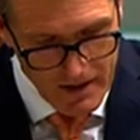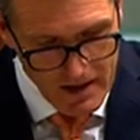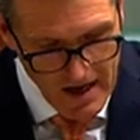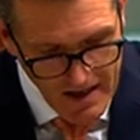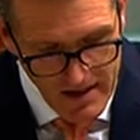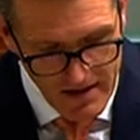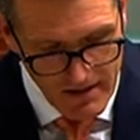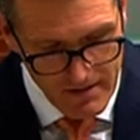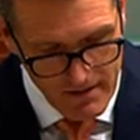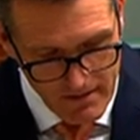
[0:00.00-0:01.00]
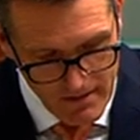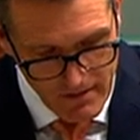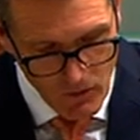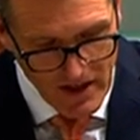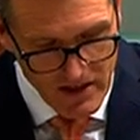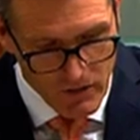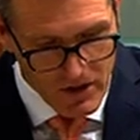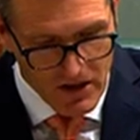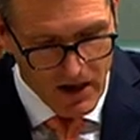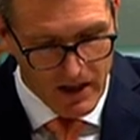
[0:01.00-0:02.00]
Yes, waste and
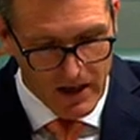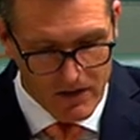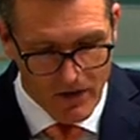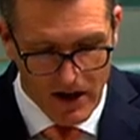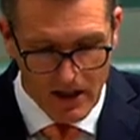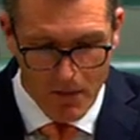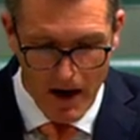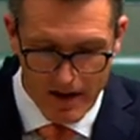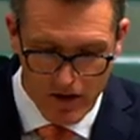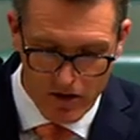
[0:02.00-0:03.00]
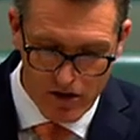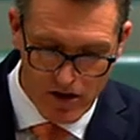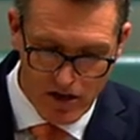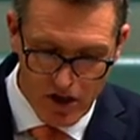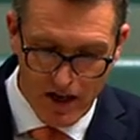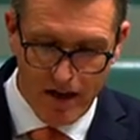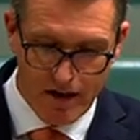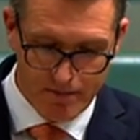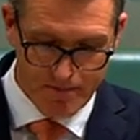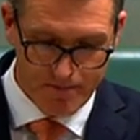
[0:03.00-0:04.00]
recycling has finally made it onto the agenda.
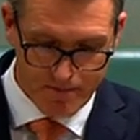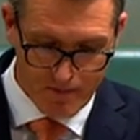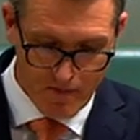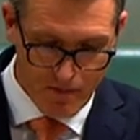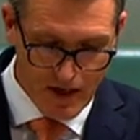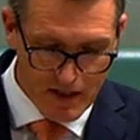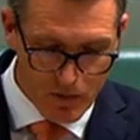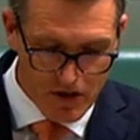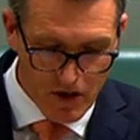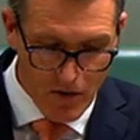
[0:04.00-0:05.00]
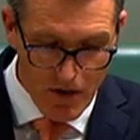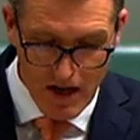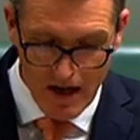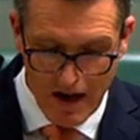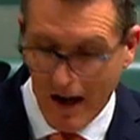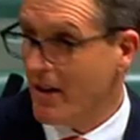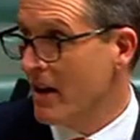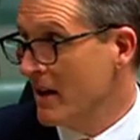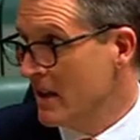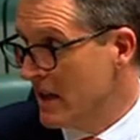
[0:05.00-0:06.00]
But as with so many other
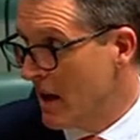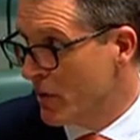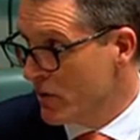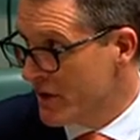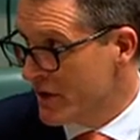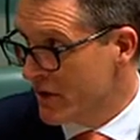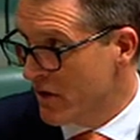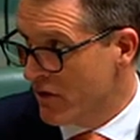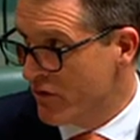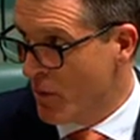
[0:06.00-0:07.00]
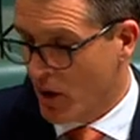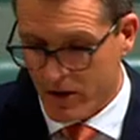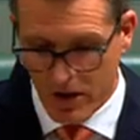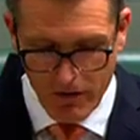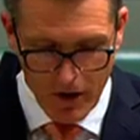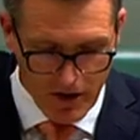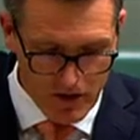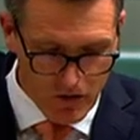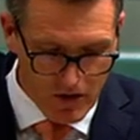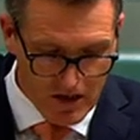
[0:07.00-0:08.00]
examples of policy focus
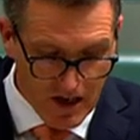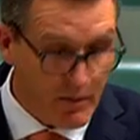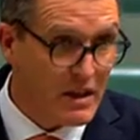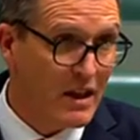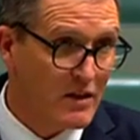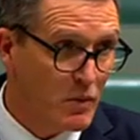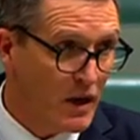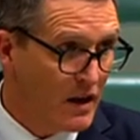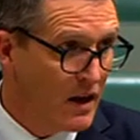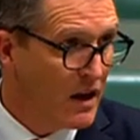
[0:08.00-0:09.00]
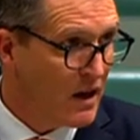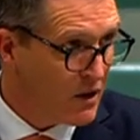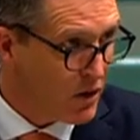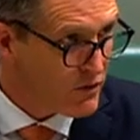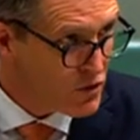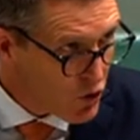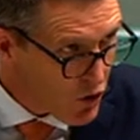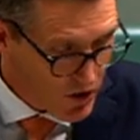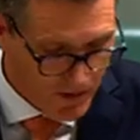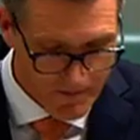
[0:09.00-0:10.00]
through this government, there's been a lot of
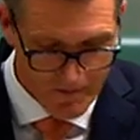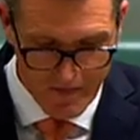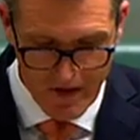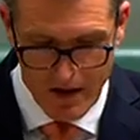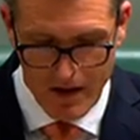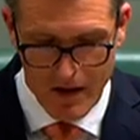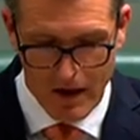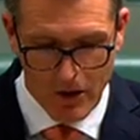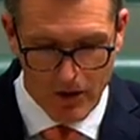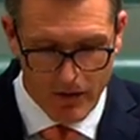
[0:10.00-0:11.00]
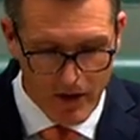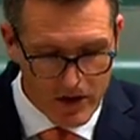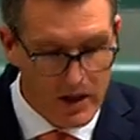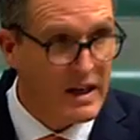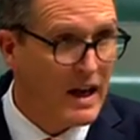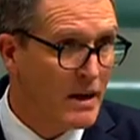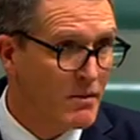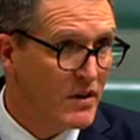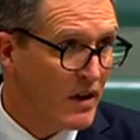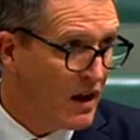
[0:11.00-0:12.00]
talk, a lot of freshly
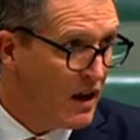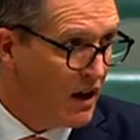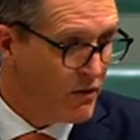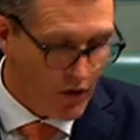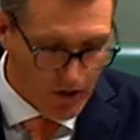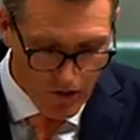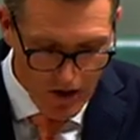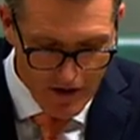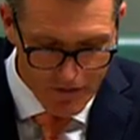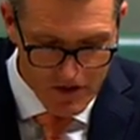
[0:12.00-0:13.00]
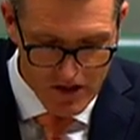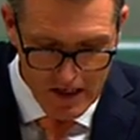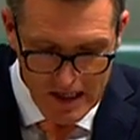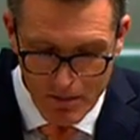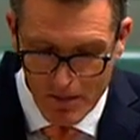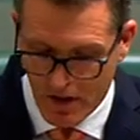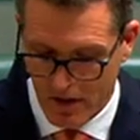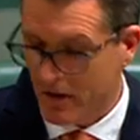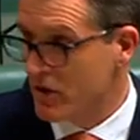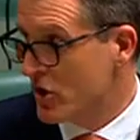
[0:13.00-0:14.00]
named and photographed schemes
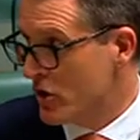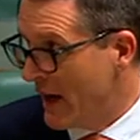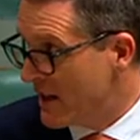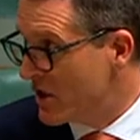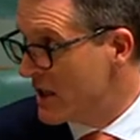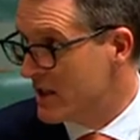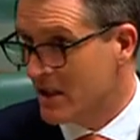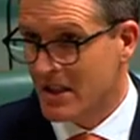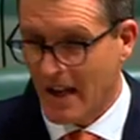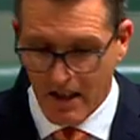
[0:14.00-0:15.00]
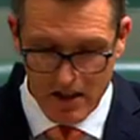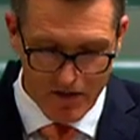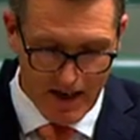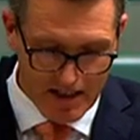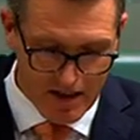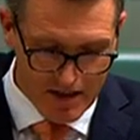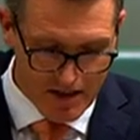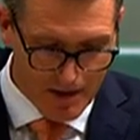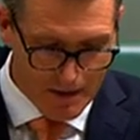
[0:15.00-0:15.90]
and strategies and centres of excellence,